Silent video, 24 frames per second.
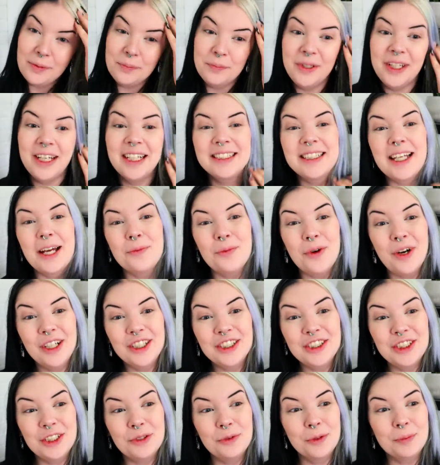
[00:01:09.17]
because I
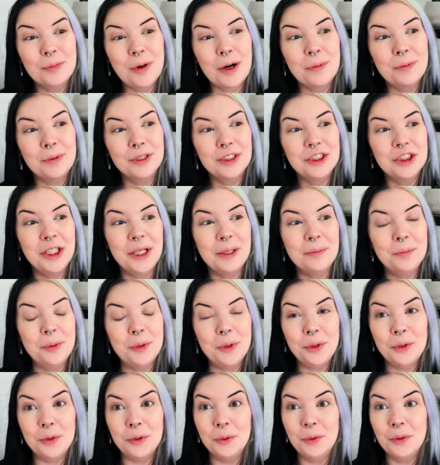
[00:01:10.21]
washed it with purple
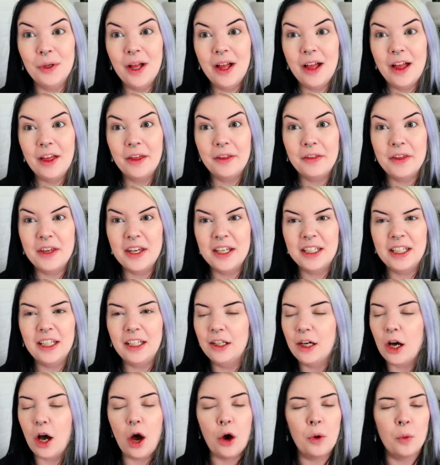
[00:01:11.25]
shampoo,
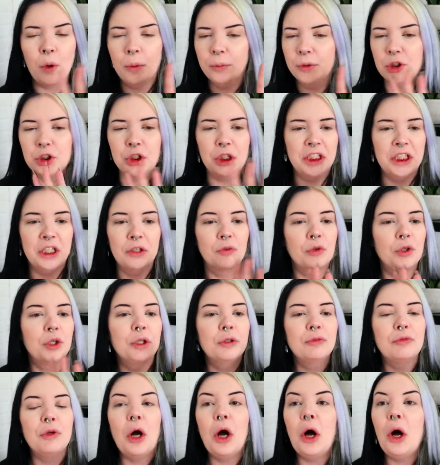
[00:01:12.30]
thinking, oh, I'm just gonna get rid
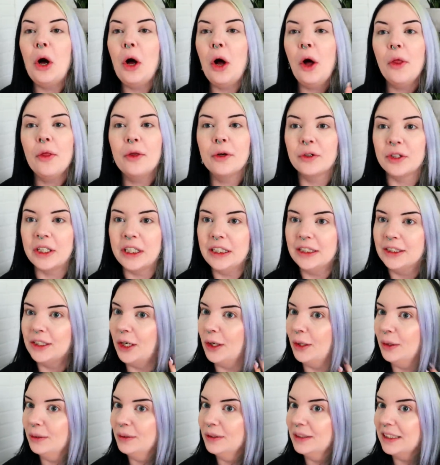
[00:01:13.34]
of all the green
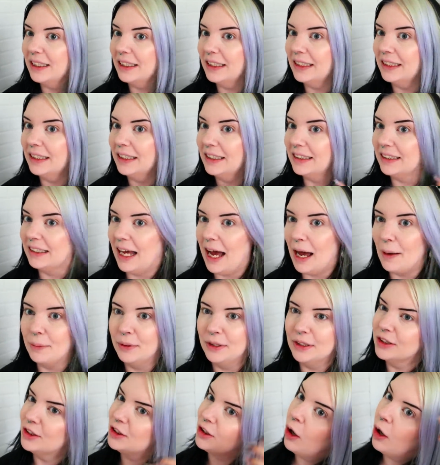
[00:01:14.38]
tones, and then this happens.